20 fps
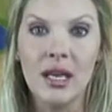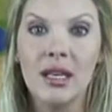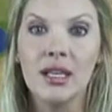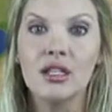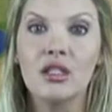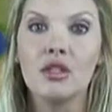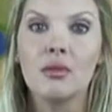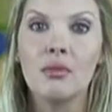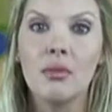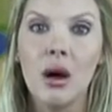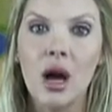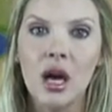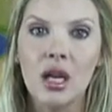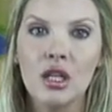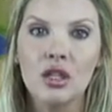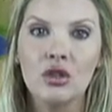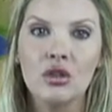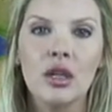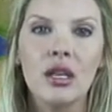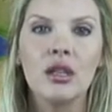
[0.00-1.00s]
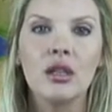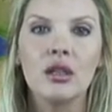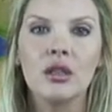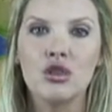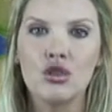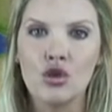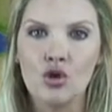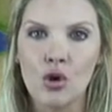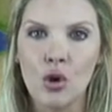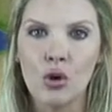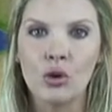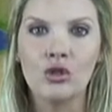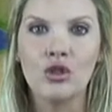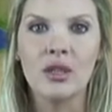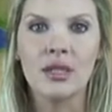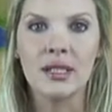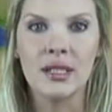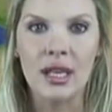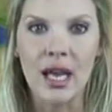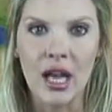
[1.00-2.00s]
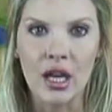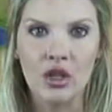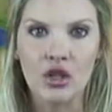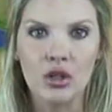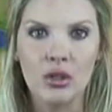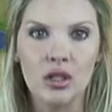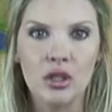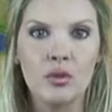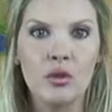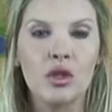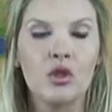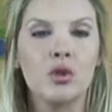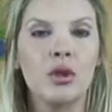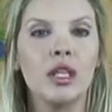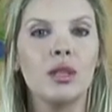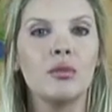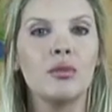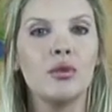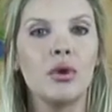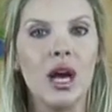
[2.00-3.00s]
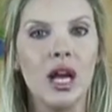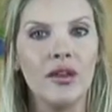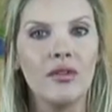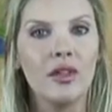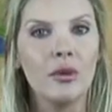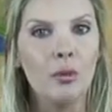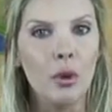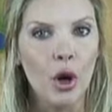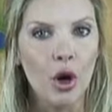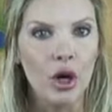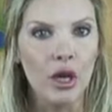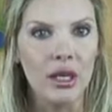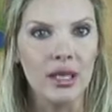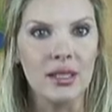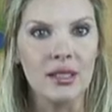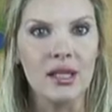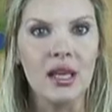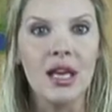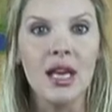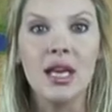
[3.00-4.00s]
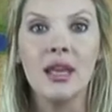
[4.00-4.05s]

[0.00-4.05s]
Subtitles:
is to monitor and control transactions between private parties